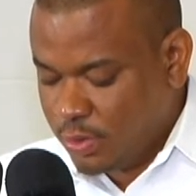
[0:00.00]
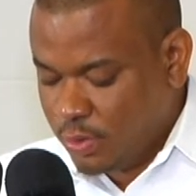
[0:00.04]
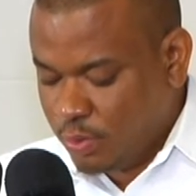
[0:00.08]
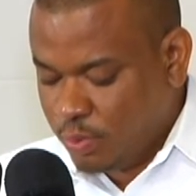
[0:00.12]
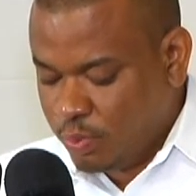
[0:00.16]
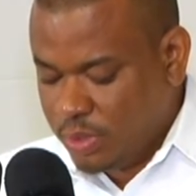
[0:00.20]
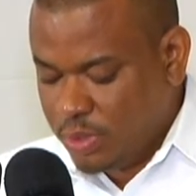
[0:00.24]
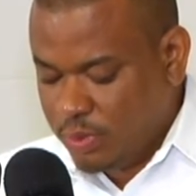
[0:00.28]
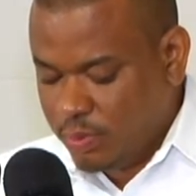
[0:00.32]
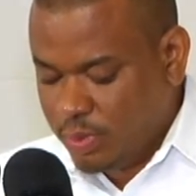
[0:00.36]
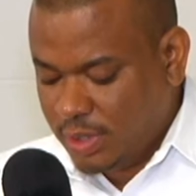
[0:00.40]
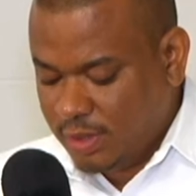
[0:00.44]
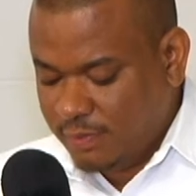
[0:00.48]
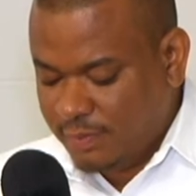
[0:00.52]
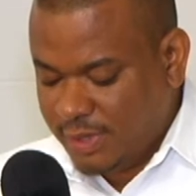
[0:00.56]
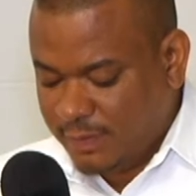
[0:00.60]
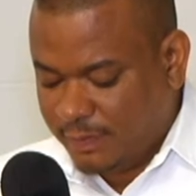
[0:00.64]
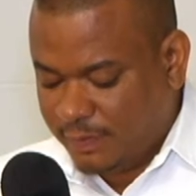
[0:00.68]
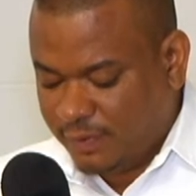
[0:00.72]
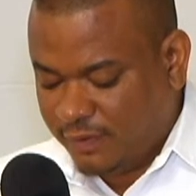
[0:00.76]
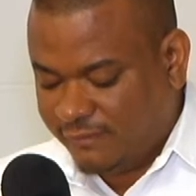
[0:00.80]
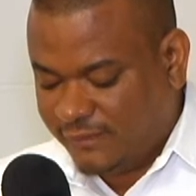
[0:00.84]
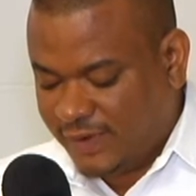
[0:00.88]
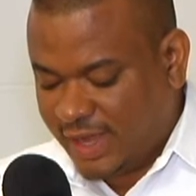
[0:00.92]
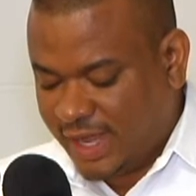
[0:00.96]
We will be
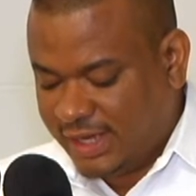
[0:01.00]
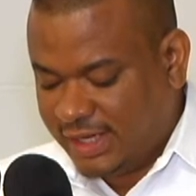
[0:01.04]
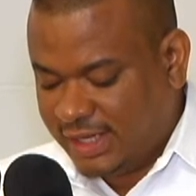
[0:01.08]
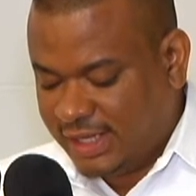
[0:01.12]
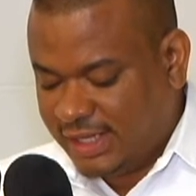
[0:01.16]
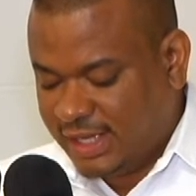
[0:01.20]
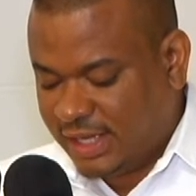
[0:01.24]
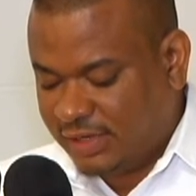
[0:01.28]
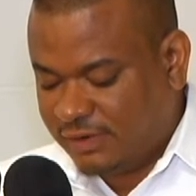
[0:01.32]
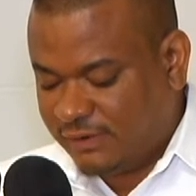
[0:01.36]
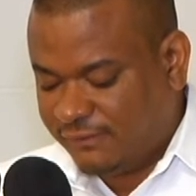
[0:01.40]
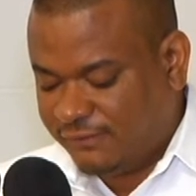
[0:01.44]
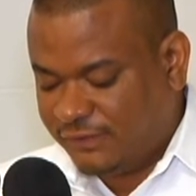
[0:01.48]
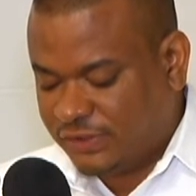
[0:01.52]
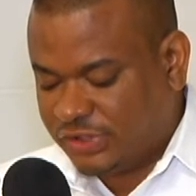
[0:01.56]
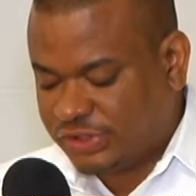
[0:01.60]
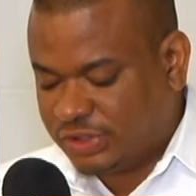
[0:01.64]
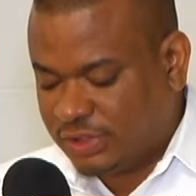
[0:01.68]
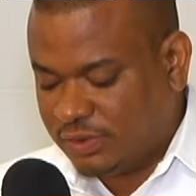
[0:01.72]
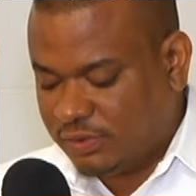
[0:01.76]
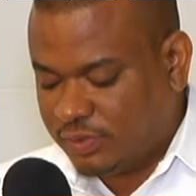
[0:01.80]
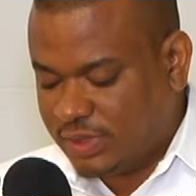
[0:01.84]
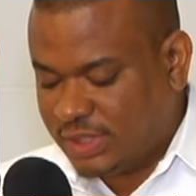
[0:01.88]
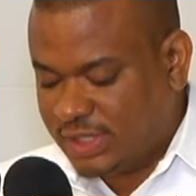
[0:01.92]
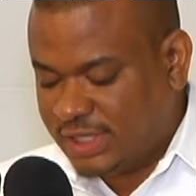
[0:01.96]
providing an
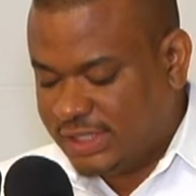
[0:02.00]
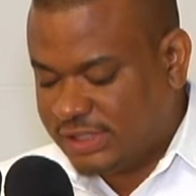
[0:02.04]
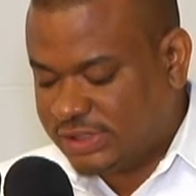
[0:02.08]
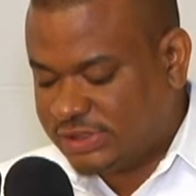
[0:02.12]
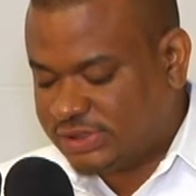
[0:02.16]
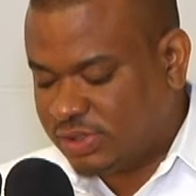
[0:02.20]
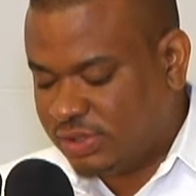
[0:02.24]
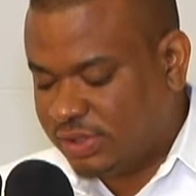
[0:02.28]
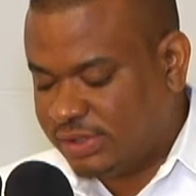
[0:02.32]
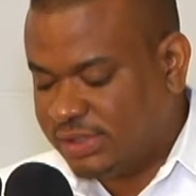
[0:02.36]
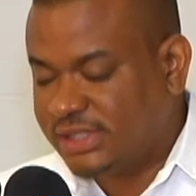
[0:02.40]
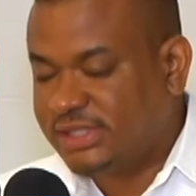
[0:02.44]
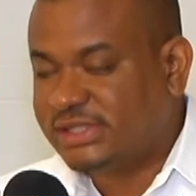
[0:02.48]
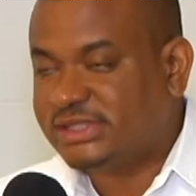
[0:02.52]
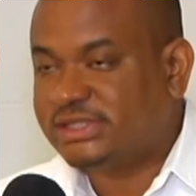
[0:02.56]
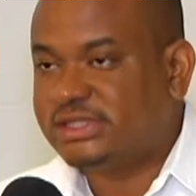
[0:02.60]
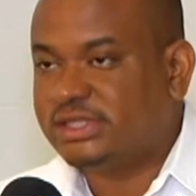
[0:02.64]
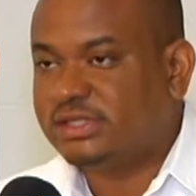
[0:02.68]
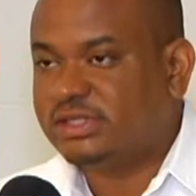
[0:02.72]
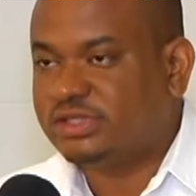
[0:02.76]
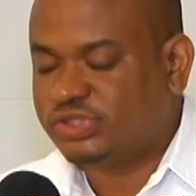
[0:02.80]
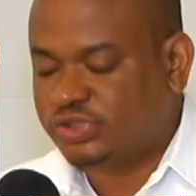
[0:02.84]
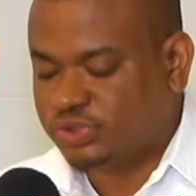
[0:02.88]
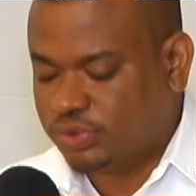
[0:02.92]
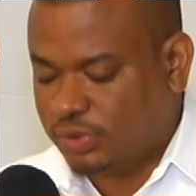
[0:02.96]
official release on this
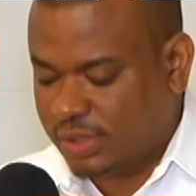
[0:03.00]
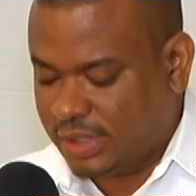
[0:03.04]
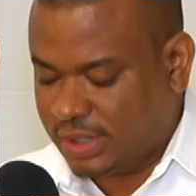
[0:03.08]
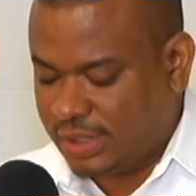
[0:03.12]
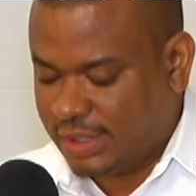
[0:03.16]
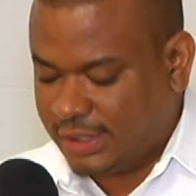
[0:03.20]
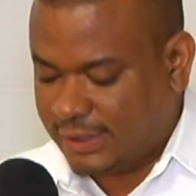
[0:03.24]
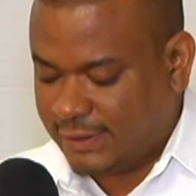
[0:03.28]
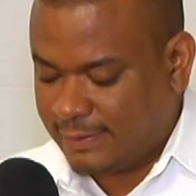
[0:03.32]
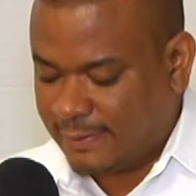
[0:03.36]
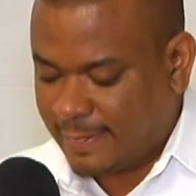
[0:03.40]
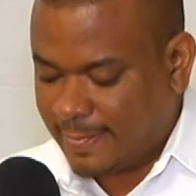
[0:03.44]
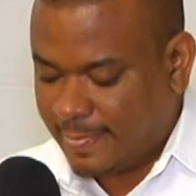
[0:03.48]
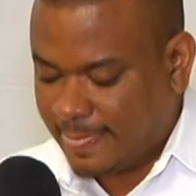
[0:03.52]
shortly.